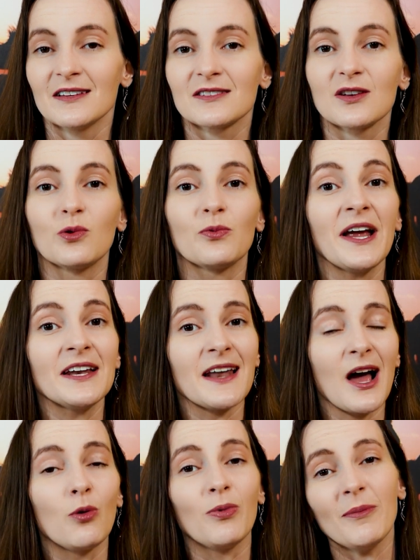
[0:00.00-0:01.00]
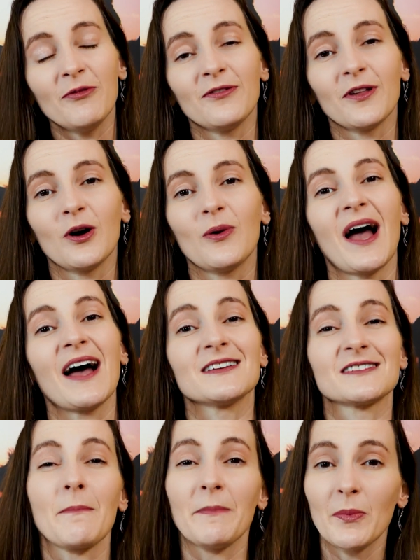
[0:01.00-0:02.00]
So right now, Webflow
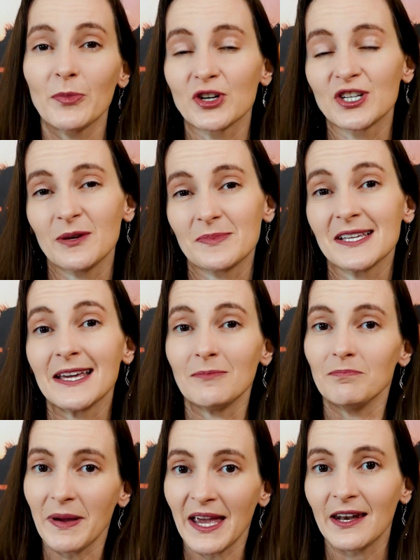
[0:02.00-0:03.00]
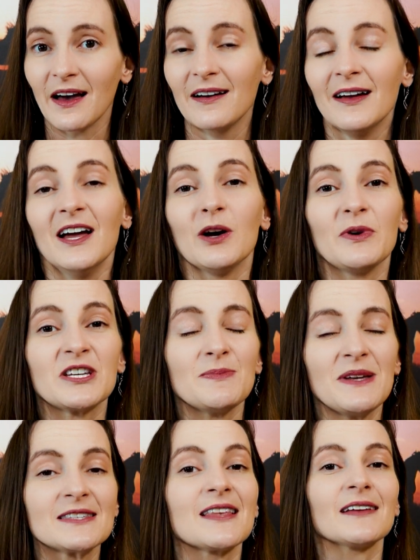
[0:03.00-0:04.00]
has memberships in beta, which
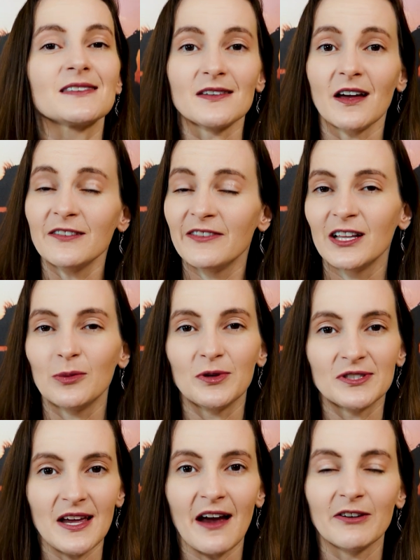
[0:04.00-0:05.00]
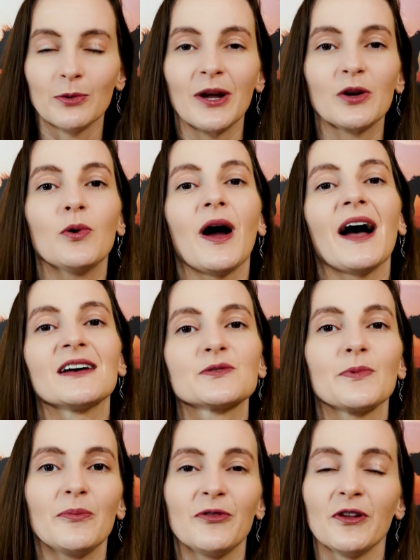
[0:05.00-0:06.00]
means that it's not available to everyone who has
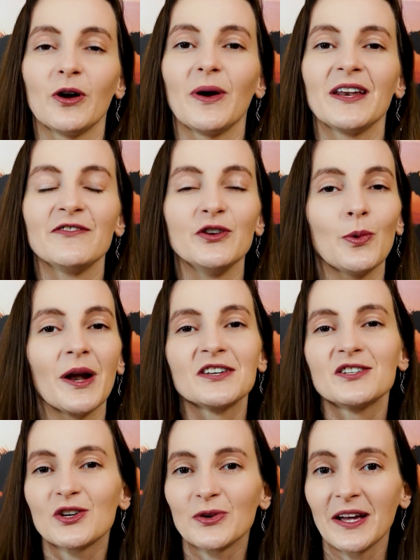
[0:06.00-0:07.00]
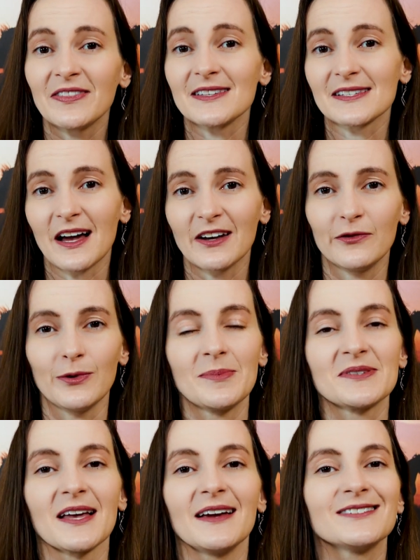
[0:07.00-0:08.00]
Webflow. And if you wanted to create this kind of
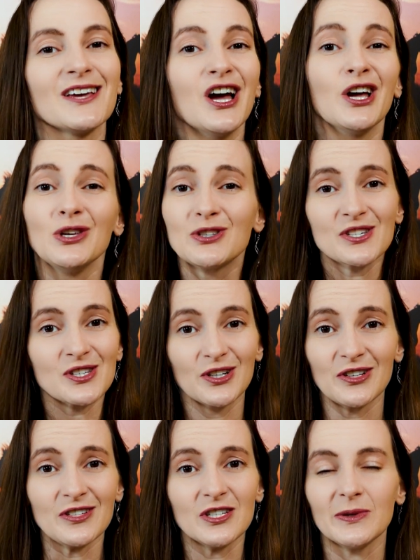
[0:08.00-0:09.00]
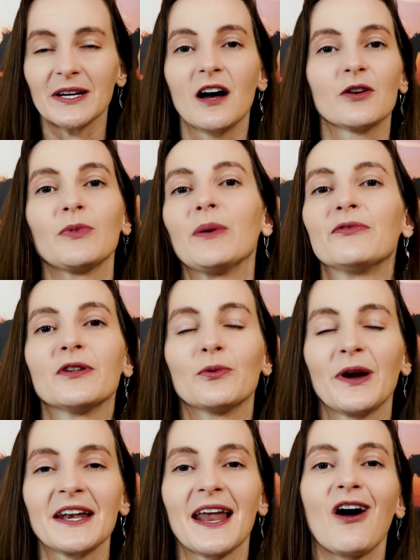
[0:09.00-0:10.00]
website, you just couldn't do it on Webflow
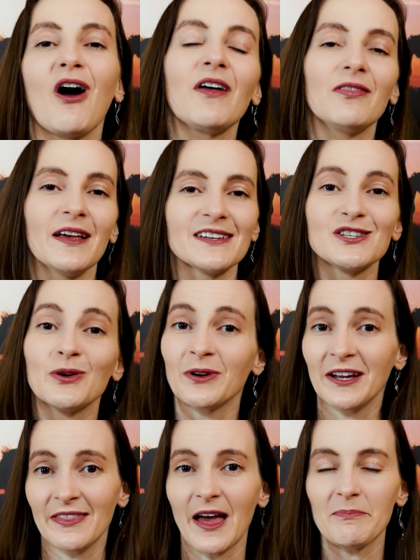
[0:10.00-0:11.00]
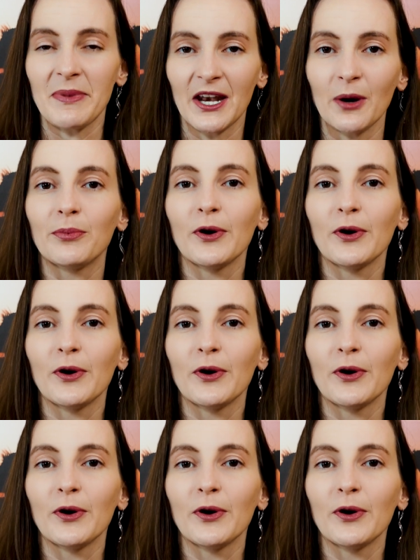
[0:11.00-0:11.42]
right now unless you were in that beta